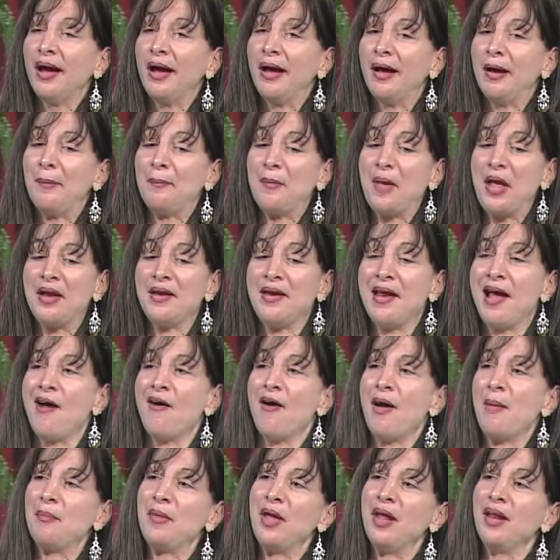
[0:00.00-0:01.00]
Um, and
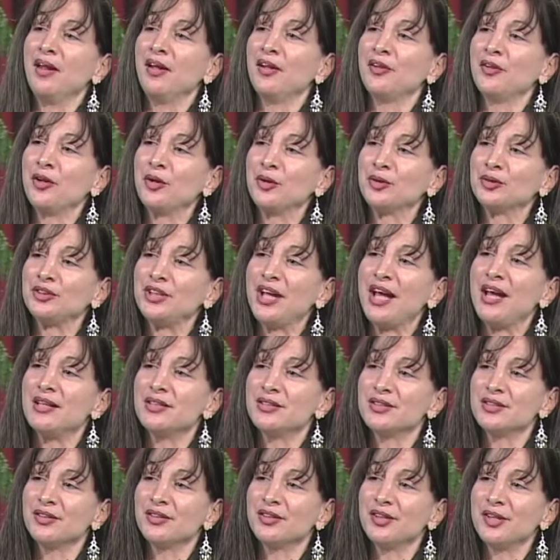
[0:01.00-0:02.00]
now I'm getting a little
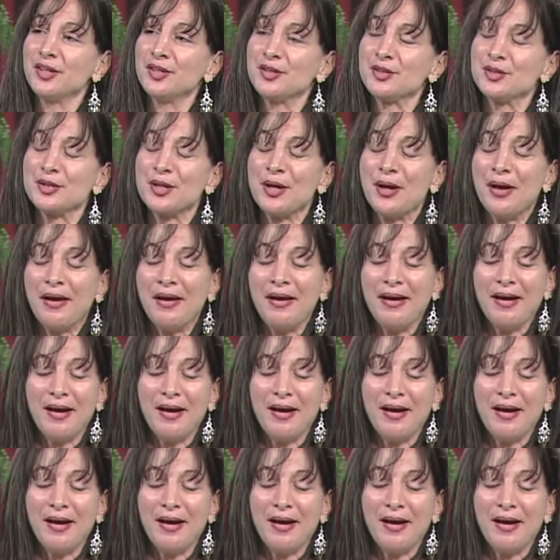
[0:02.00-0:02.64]
taste of this